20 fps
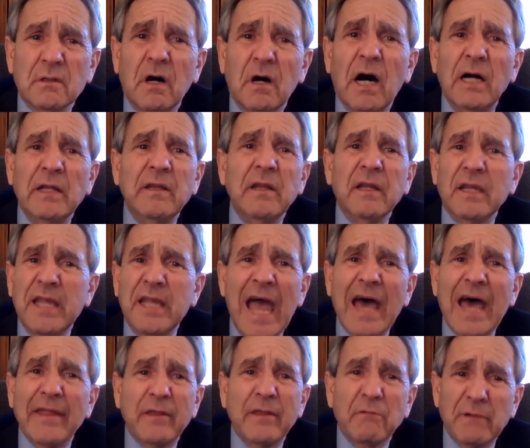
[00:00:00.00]
on the
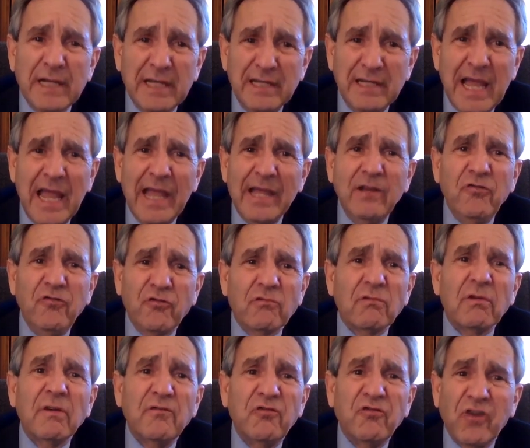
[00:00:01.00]
gathering
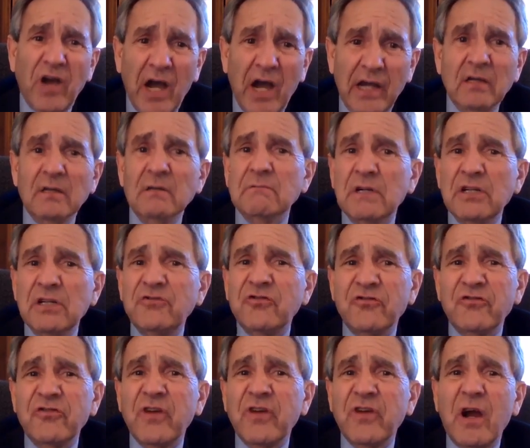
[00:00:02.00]
danger of China, which
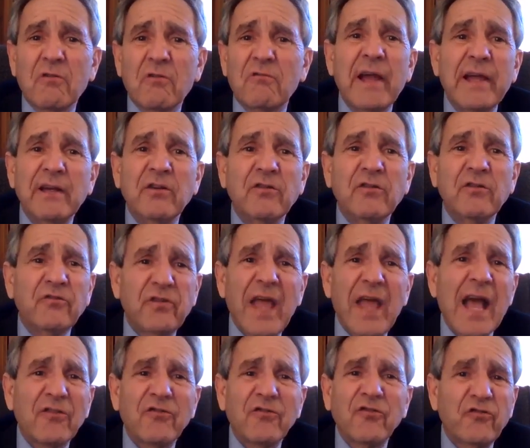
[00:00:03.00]
is our
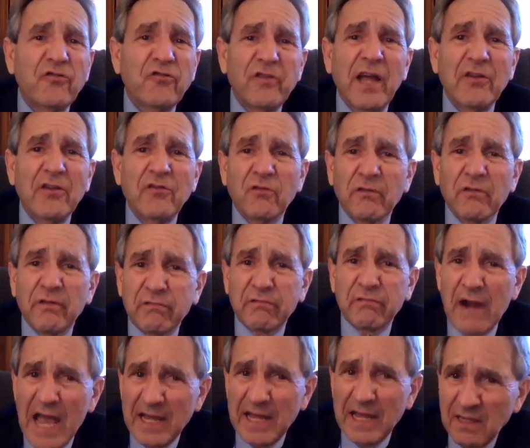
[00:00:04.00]
greatest existential
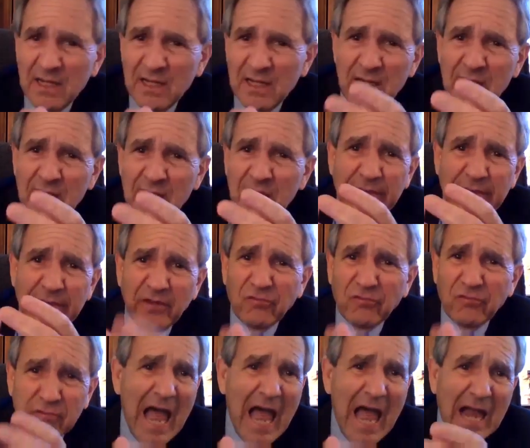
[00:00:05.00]
threat. And
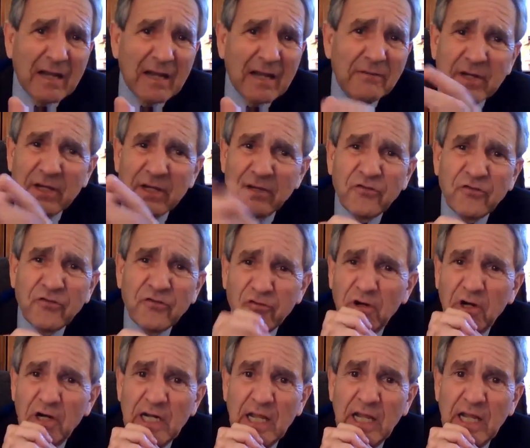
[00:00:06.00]
this lack of
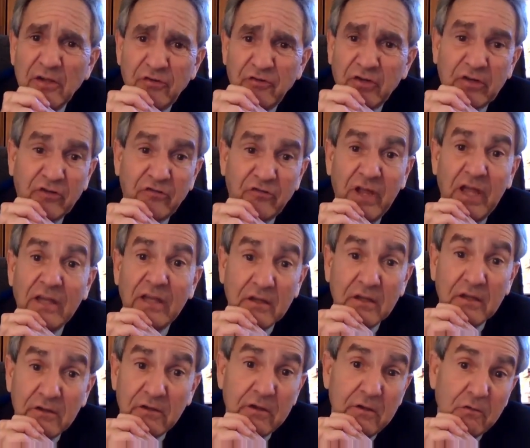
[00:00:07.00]
concern has
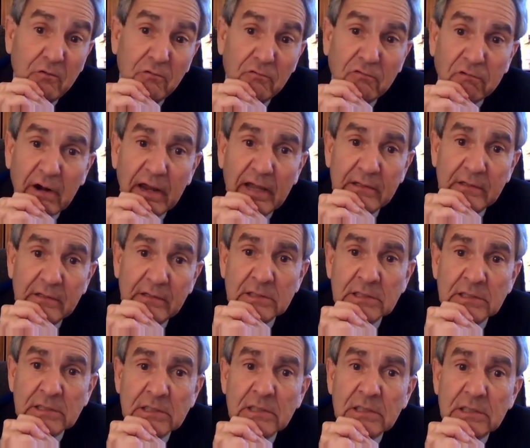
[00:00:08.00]
extended to Ukraine
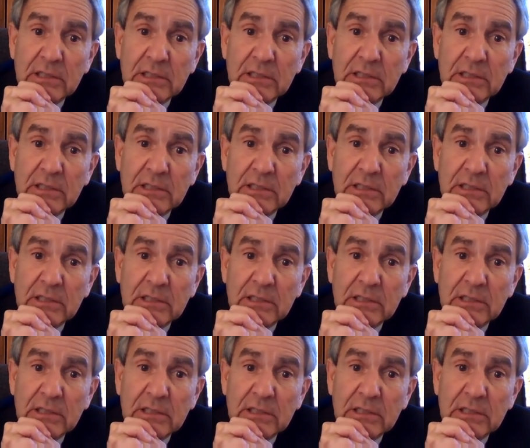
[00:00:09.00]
